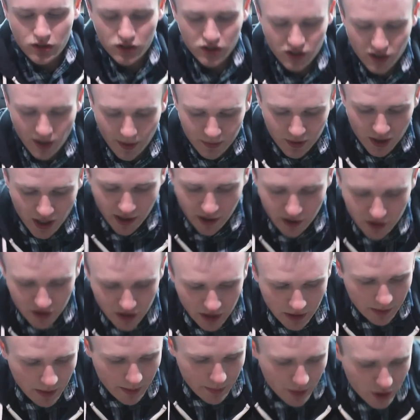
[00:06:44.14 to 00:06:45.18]
some tires are
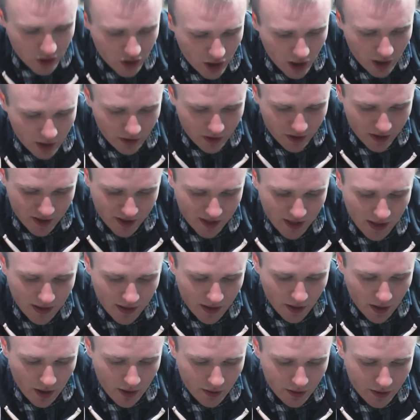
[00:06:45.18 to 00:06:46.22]
gonna be much harder to seat
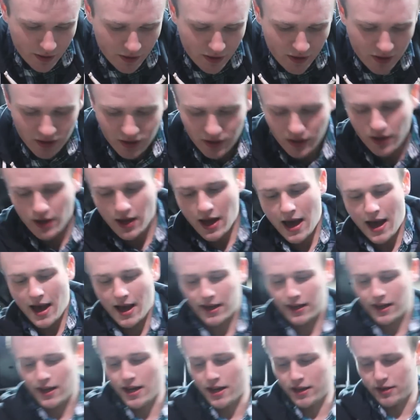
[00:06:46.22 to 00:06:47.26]
than others.
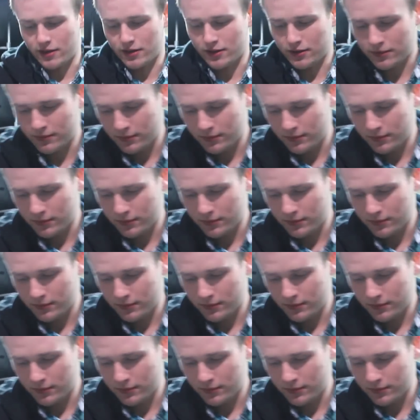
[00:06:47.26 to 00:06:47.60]
I kind of,